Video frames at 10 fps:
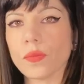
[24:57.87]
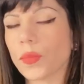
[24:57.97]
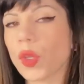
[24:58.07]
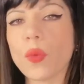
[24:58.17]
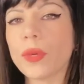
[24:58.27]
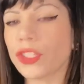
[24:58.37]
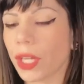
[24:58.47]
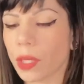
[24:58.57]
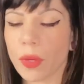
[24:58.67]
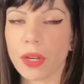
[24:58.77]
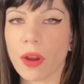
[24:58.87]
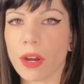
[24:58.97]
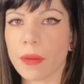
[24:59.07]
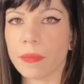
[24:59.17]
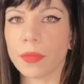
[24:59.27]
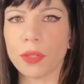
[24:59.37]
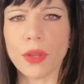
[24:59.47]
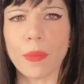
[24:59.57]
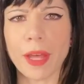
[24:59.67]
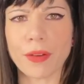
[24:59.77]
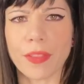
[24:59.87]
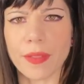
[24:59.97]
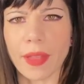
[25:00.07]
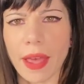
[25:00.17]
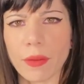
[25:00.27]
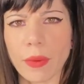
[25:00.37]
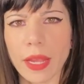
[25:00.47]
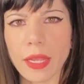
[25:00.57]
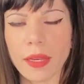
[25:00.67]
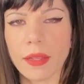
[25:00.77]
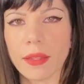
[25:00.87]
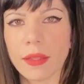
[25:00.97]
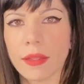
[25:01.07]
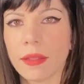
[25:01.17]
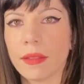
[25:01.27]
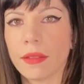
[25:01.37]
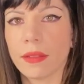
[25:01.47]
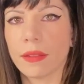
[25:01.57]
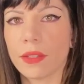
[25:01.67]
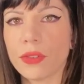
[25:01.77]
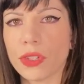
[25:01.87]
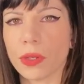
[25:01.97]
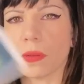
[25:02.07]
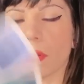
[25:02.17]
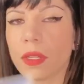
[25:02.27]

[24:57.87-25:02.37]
Don't wish anyone harm. You know better than that, right? you do.